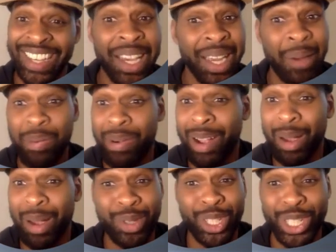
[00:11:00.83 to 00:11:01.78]
I
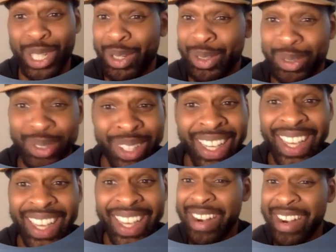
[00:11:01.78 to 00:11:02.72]
promise you,
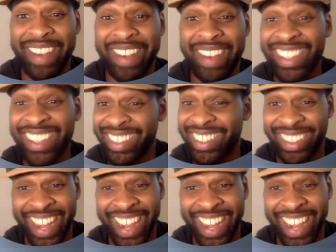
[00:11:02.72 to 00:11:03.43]
they're nastier